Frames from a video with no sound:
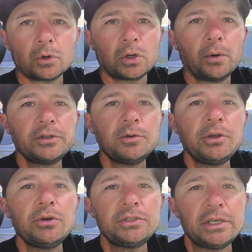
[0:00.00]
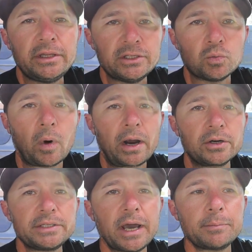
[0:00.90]
We're going to be using these
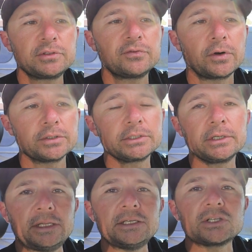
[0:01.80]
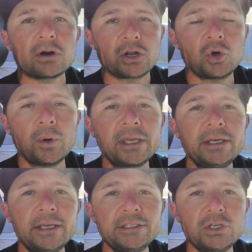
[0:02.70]
wire taps first. These are a quick
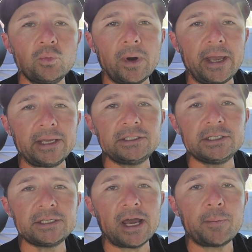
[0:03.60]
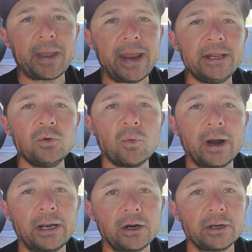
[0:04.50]
and easy way to tap any
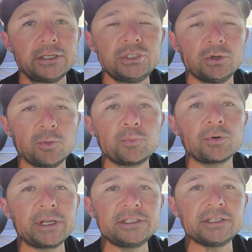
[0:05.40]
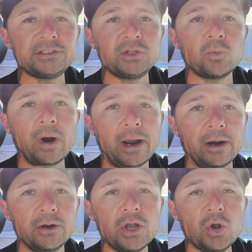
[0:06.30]
wire into a pre-existing
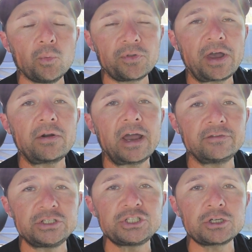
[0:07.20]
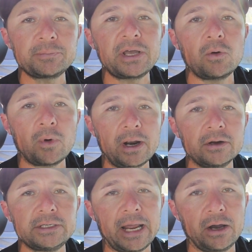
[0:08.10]
wire without having to strip that
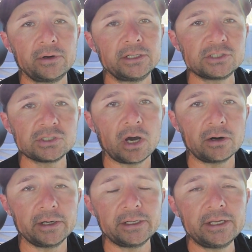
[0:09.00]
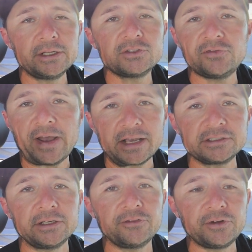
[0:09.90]
wire down and solder it. It's
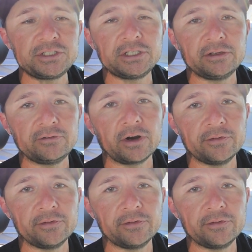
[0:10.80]
fast and efficient and very